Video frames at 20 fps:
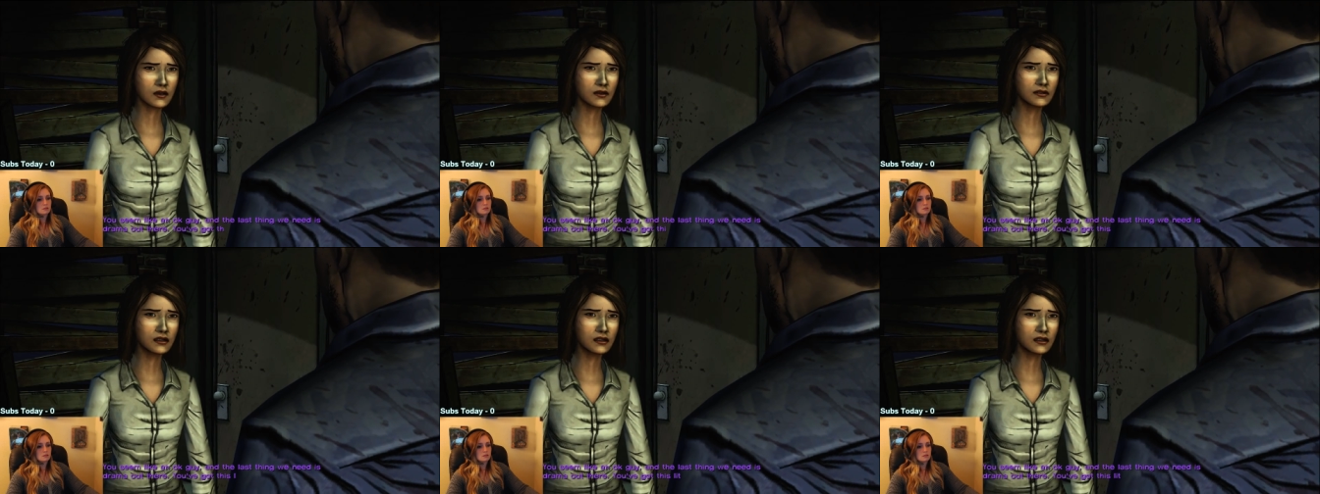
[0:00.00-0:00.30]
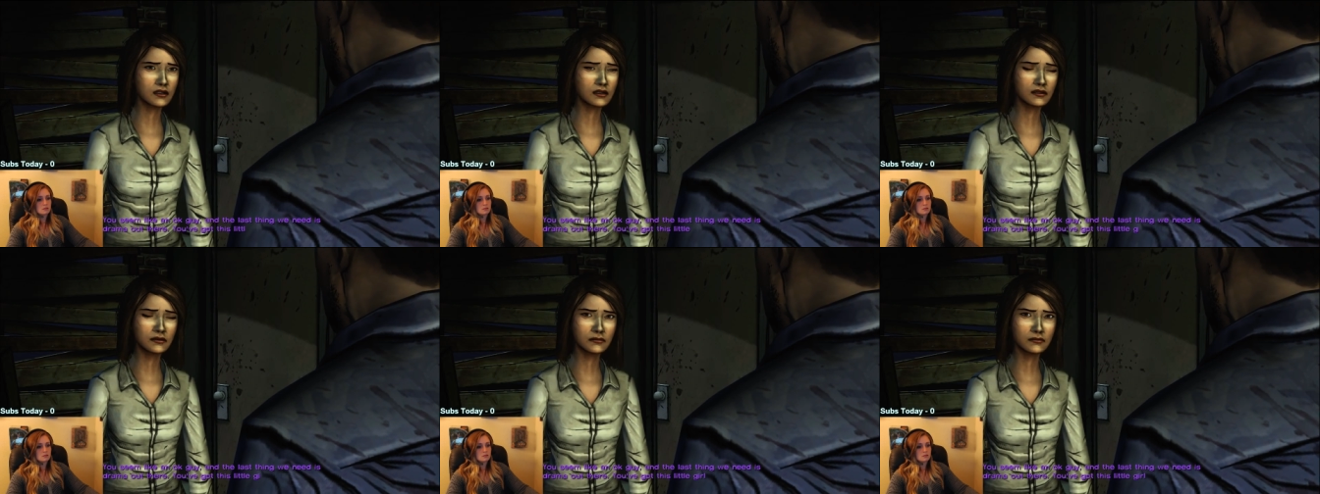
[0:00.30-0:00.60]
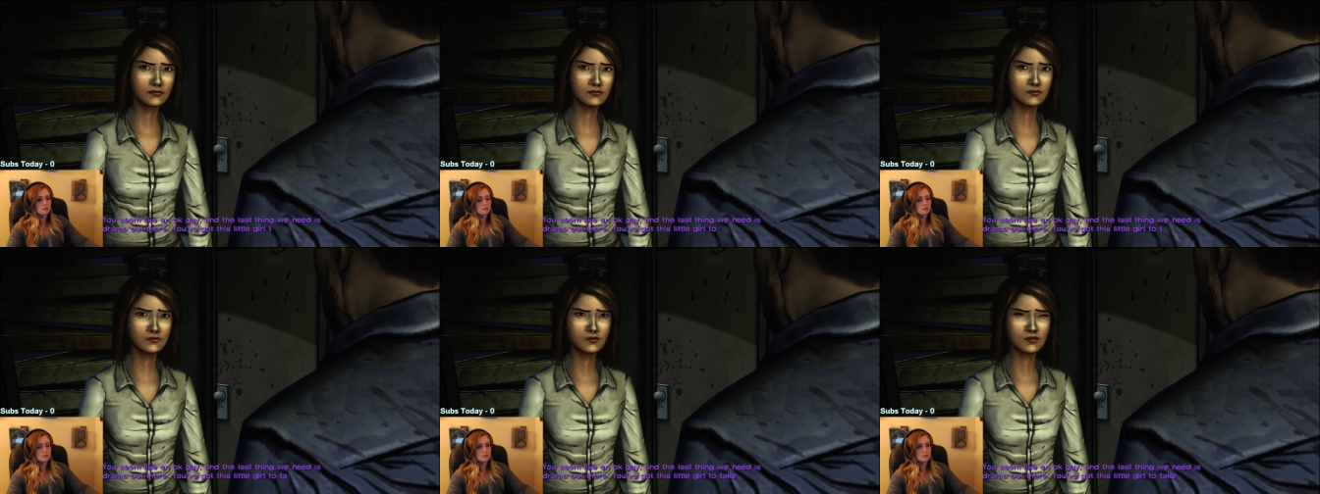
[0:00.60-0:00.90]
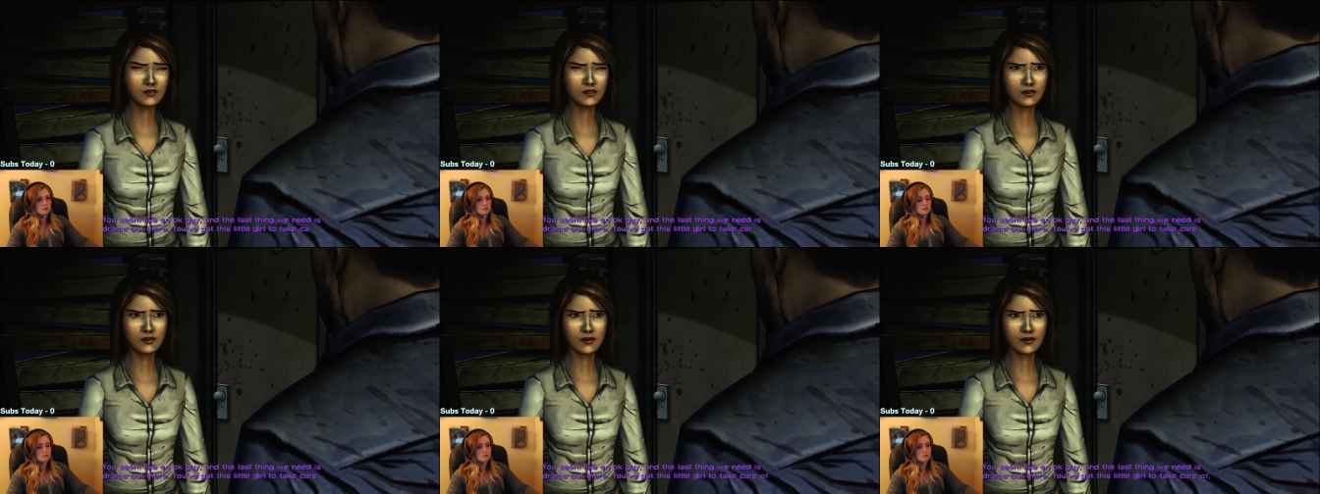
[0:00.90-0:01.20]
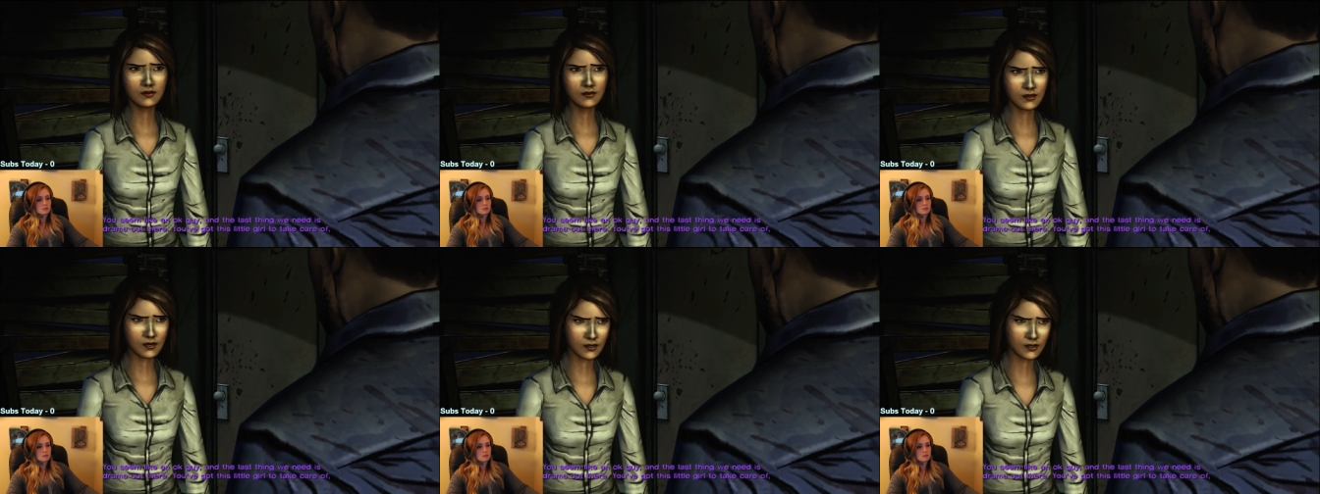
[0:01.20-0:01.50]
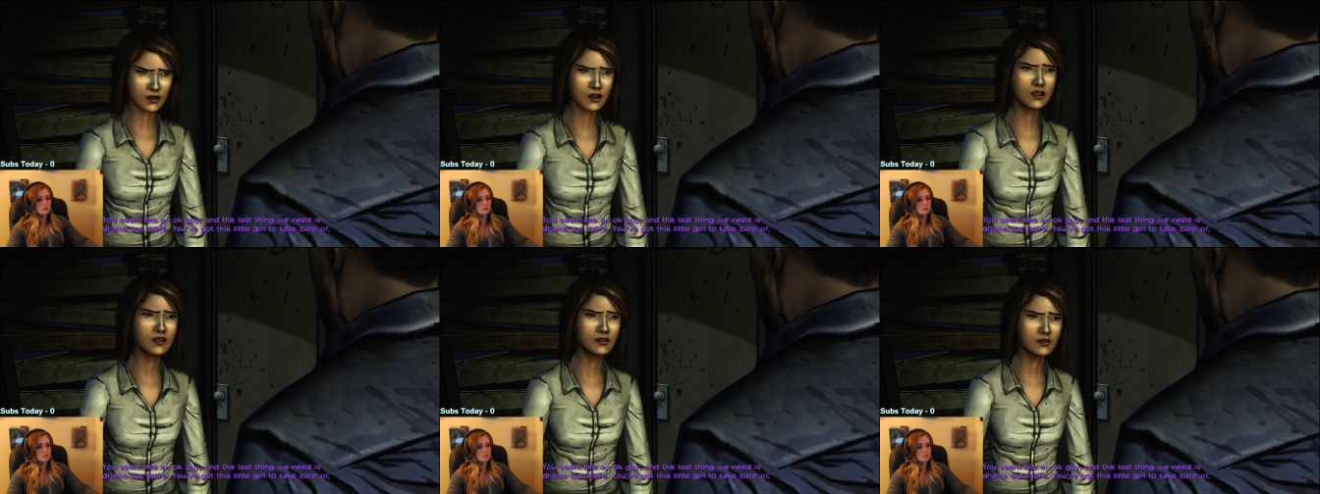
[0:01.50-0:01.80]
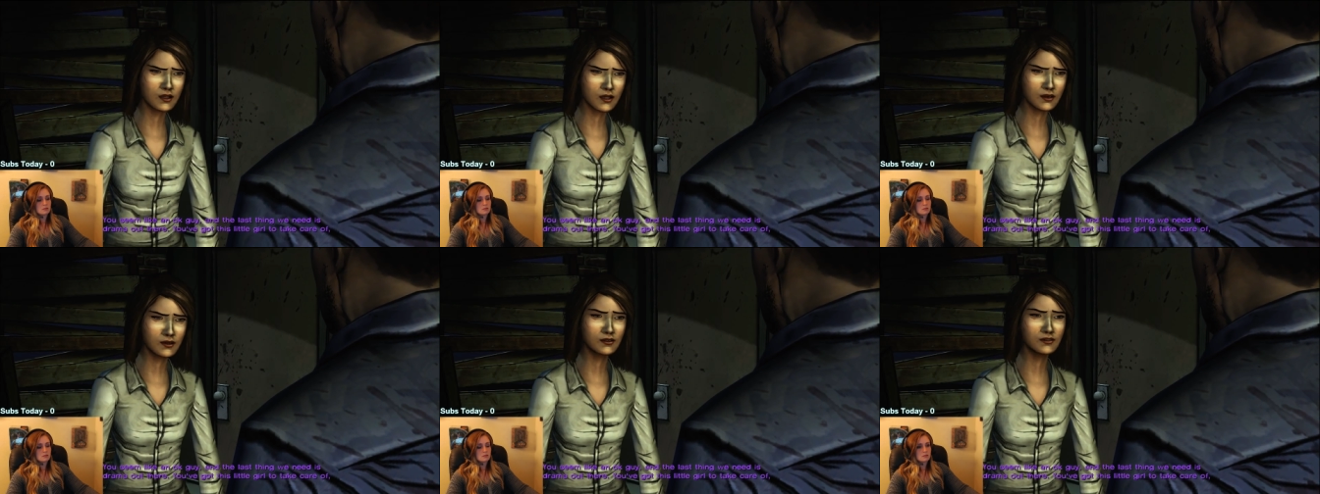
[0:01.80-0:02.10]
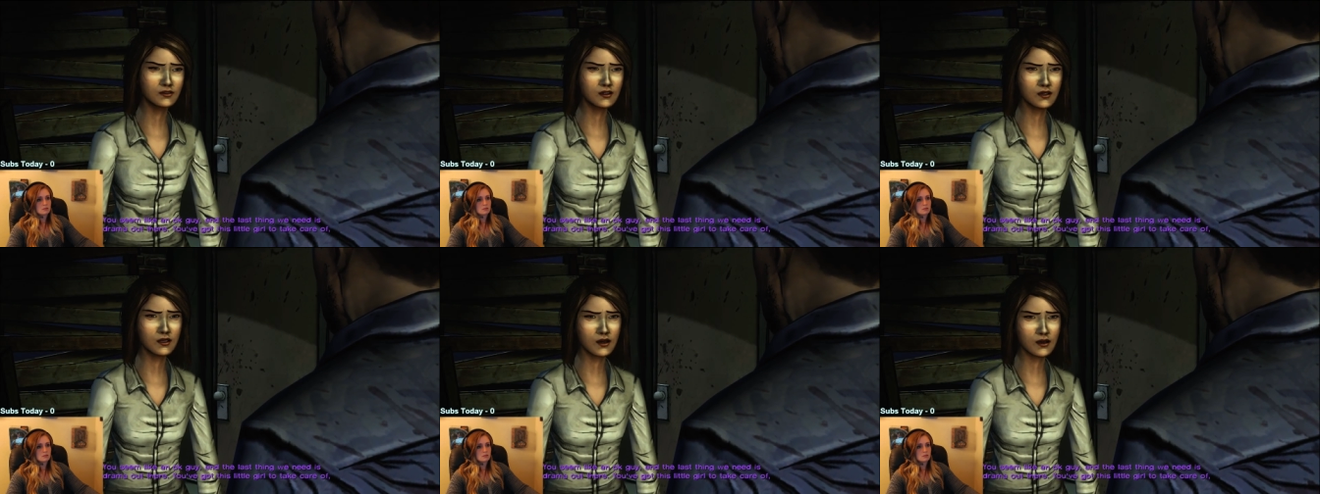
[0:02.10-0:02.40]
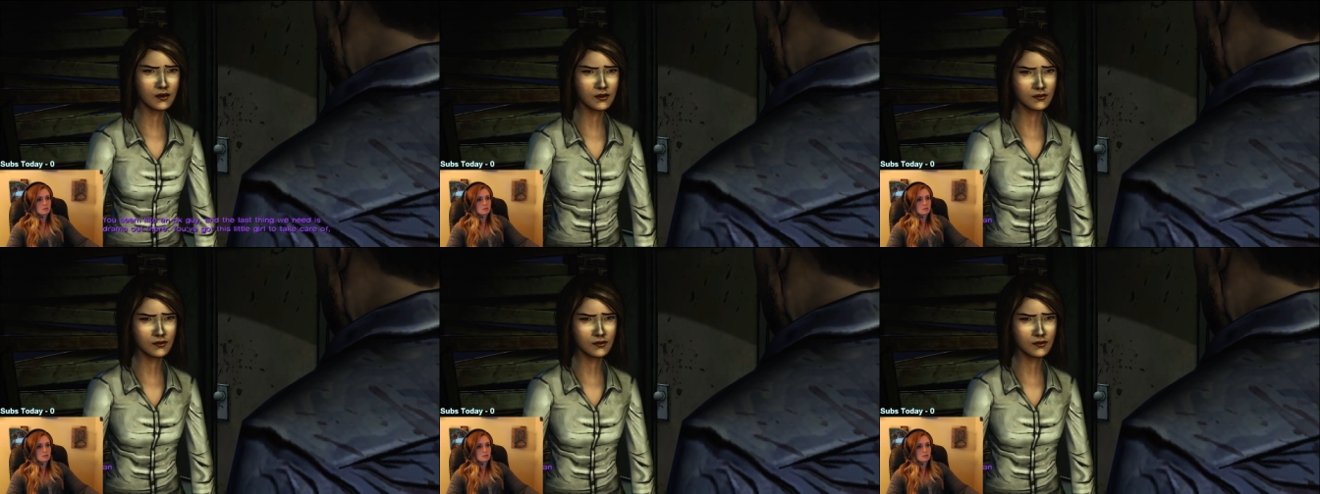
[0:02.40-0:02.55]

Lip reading: out there. You've got this little girl to take care of,